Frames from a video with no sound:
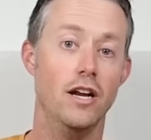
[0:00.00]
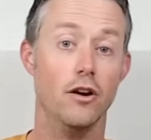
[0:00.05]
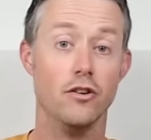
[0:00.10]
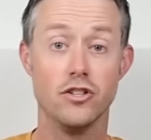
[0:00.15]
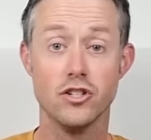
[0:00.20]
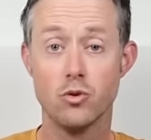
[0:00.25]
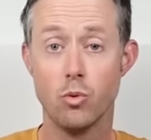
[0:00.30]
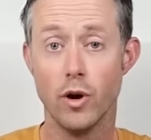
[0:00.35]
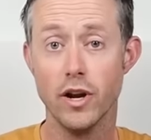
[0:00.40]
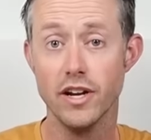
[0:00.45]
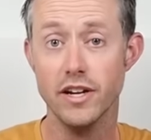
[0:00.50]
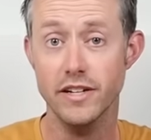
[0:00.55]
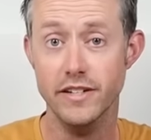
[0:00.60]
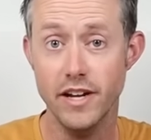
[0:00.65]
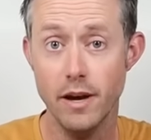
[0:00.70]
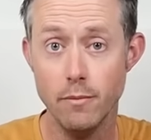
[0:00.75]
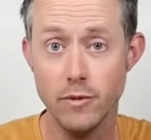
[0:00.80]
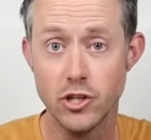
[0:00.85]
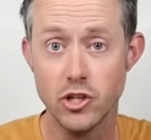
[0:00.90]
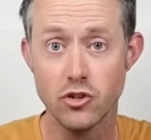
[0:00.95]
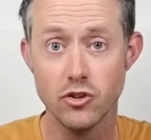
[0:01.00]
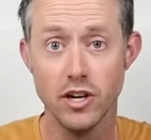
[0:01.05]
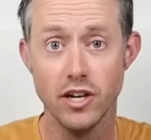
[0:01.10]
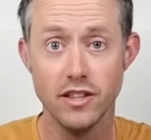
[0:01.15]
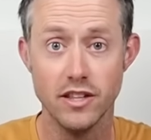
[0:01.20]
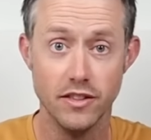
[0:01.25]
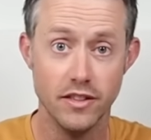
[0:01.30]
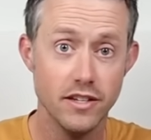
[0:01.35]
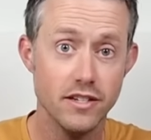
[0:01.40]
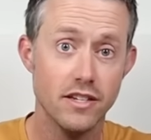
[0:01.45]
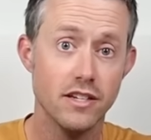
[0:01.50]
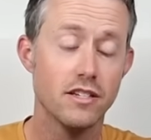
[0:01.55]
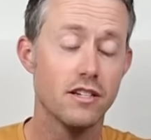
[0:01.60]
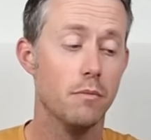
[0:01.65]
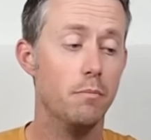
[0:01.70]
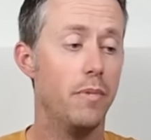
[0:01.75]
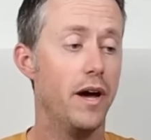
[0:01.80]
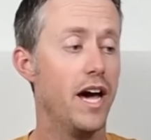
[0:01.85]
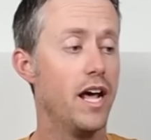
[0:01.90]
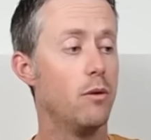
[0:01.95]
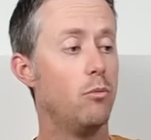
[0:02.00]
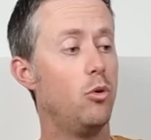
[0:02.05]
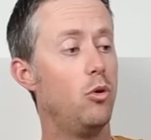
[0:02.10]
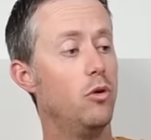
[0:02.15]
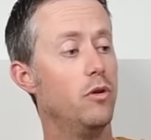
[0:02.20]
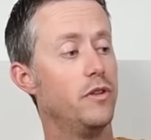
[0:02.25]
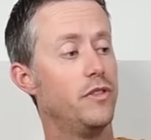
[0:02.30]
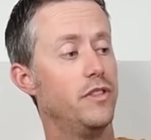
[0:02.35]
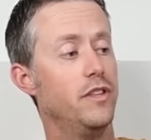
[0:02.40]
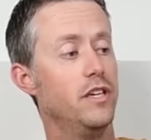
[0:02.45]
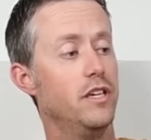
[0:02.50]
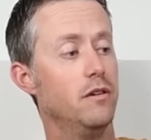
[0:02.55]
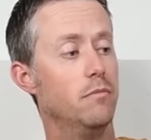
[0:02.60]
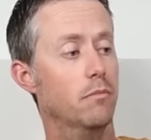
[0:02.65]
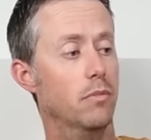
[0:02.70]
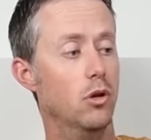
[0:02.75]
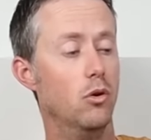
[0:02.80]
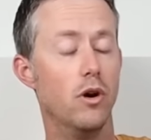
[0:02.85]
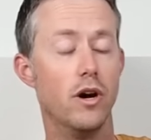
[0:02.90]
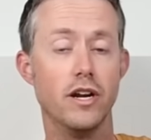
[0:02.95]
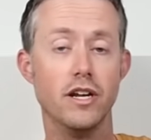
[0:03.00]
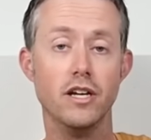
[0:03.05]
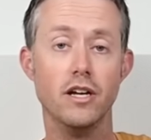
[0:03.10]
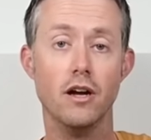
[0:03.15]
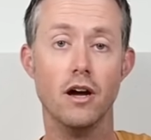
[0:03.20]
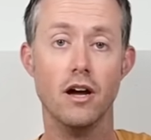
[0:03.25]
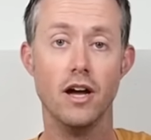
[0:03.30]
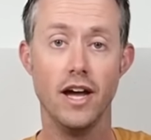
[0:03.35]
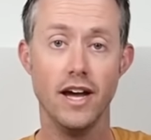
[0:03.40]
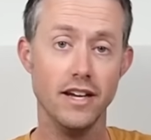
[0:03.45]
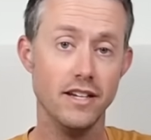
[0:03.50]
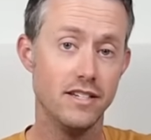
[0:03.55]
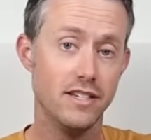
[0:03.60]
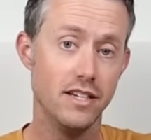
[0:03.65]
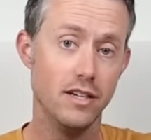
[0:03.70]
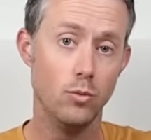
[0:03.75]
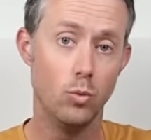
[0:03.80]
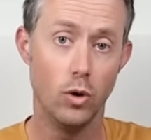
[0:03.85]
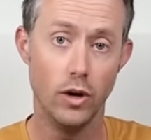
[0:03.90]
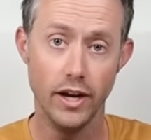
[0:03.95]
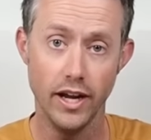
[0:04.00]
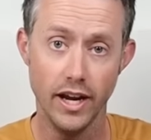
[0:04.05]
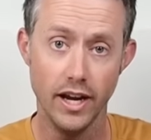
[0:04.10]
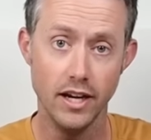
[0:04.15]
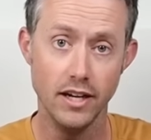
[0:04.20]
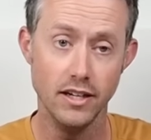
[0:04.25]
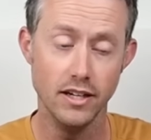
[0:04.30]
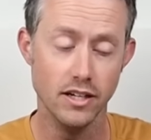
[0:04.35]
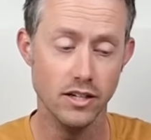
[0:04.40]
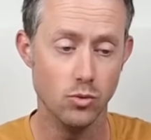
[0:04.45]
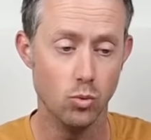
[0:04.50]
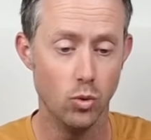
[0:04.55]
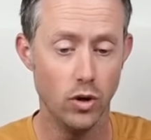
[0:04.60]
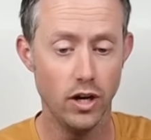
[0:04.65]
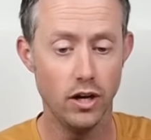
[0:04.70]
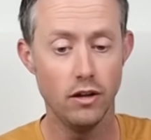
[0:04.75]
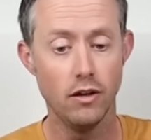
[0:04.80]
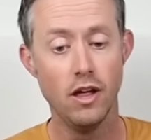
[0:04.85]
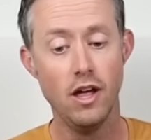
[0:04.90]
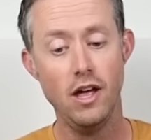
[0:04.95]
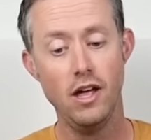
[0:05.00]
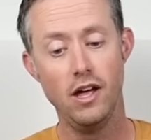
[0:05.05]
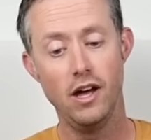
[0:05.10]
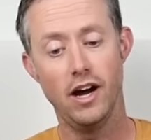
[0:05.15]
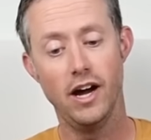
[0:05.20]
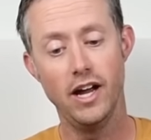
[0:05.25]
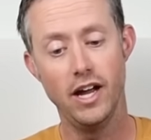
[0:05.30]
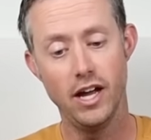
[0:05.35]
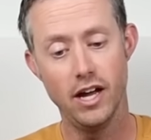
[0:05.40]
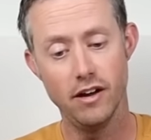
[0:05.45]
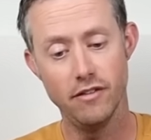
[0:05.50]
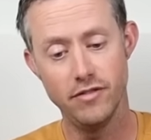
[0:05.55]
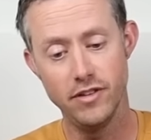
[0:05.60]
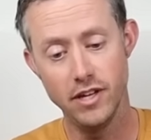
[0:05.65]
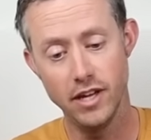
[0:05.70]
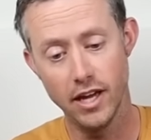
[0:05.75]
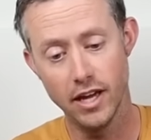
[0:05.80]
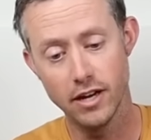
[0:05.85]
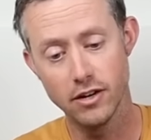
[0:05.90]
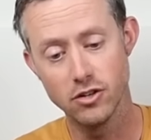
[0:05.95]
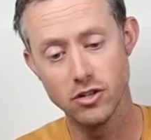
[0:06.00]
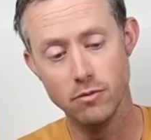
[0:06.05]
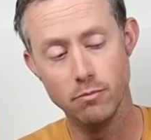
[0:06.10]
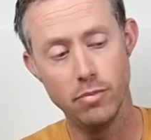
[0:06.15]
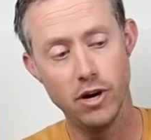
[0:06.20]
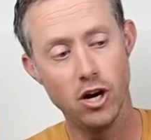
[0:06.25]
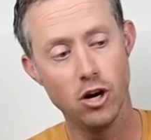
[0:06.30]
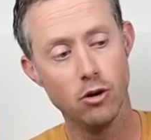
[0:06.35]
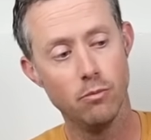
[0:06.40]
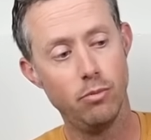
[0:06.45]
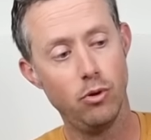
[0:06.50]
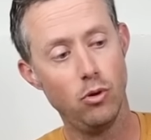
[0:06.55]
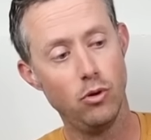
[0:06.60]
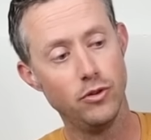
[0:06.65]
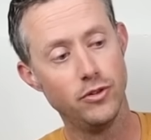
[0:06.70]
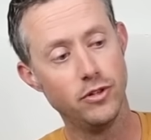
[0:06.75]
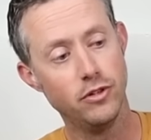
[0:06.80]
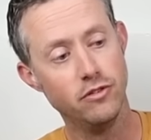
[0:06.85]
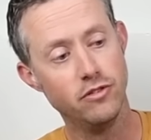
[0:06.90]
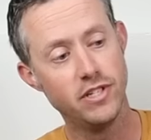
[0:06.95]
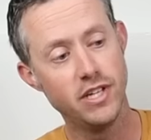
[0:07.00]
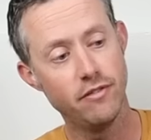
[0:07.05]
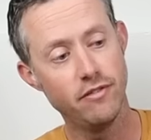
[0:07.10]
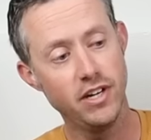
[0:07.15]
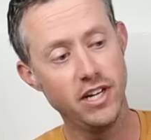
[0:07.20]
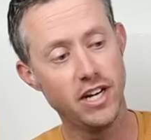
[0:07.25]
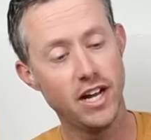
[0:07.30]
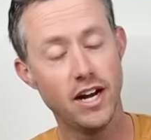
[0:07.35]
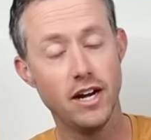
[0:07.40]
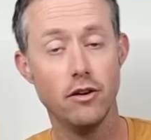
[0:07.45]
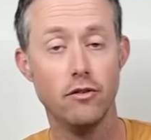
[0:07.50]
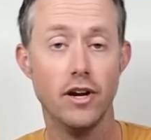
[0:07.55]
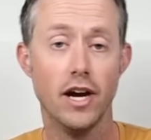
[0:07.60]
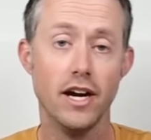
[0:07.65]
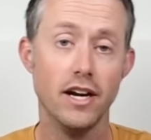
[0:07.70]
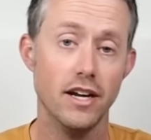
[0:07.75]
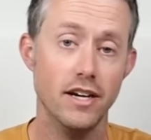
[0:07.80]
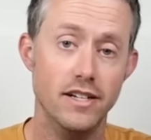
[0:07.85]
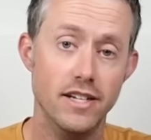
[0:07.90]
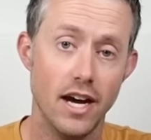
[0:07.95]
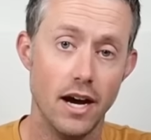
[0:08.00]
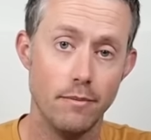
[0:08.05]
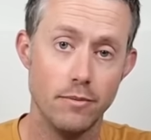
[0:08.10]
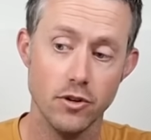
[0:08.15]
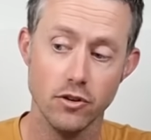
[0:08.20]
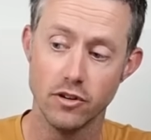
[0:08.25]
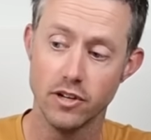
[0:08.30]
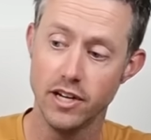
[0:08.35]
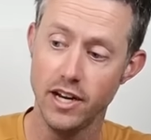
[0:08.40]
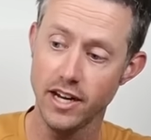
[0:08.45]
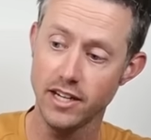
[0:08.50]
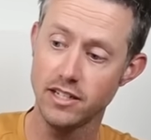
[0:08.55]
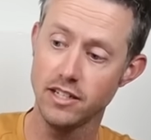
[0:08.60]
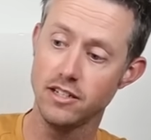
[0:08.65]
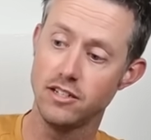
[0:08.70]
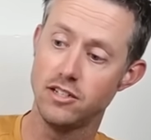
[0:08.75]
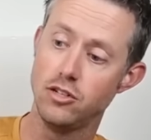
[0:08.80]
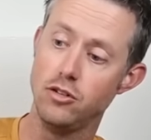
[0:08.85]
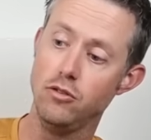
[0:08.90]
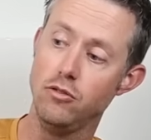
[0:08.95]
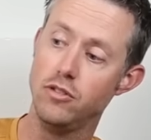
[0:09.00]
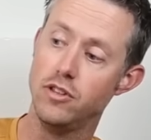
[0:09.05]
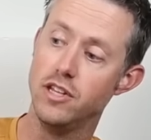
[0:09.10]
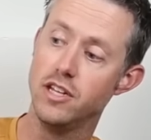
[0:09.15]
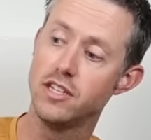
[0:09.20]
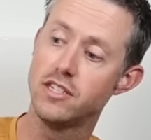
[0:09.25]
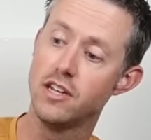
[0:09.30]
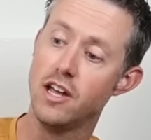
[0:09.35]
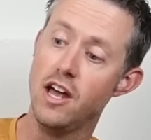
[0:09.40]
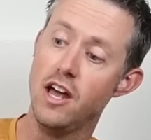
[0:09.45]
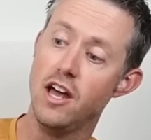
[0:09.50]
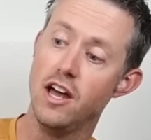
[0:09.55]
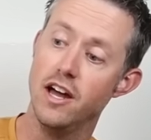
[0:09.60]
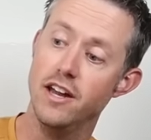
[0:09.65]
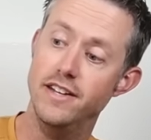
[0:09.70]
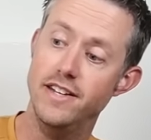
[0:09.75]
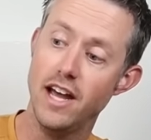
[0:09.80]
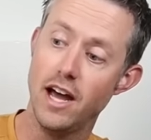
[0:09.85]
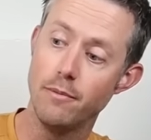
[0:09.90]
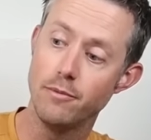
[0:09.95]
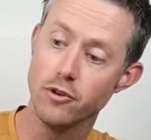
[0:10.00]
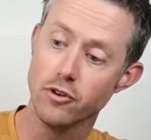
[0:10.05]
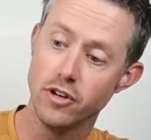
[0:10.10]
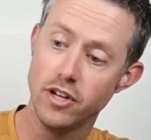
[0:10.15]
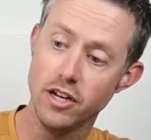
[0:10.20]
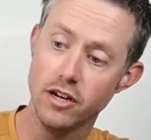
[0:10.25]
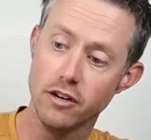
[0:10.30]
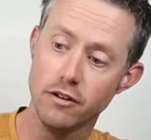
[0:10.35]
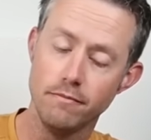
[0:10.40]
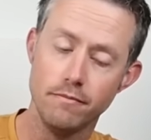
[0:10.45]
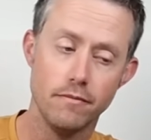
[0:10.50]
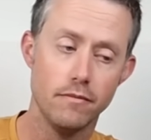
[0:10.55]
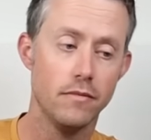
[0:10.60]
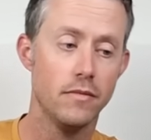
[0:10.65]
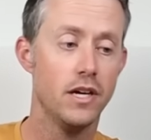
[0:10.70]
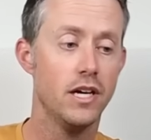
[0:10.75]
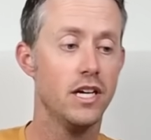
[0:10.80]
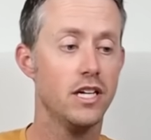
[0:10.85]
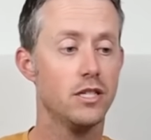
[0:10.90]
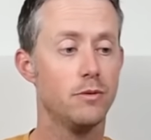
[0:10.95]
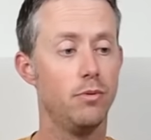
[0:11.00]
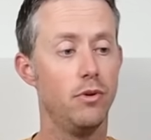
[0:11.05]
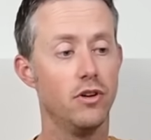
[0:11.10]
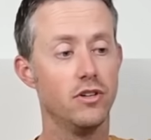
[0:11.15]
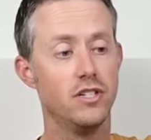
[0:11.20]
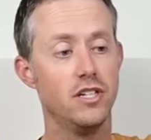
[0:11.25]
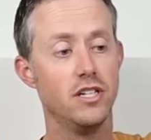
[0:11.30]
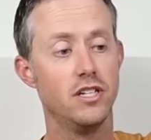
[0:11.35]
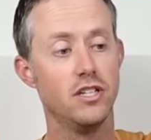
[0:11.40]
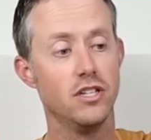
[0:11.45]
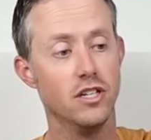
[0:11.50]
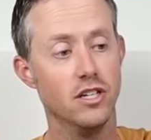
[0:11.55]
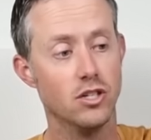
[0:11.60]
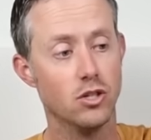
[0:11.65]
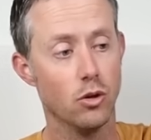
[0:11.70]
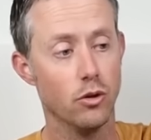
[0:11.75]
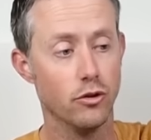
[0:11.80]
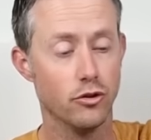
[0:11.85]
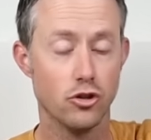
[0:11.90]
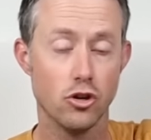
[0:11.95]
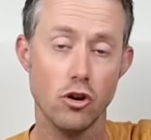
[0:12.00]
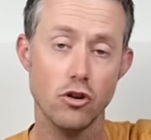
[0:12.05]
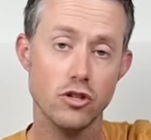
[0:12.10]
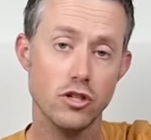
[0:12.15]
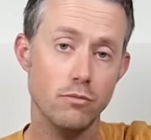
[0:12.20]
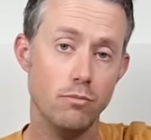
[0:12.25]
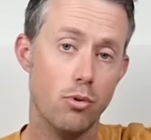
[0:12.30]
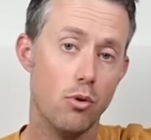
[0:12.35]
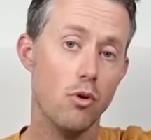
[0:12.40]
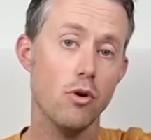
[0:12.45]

Now, I just wanted to demonstrate that this is compatible with the Bluetti AC180 as well. I have the Anderson PowerPole to 7909 adapter connected to this adapter here. It's plugged into the solar charging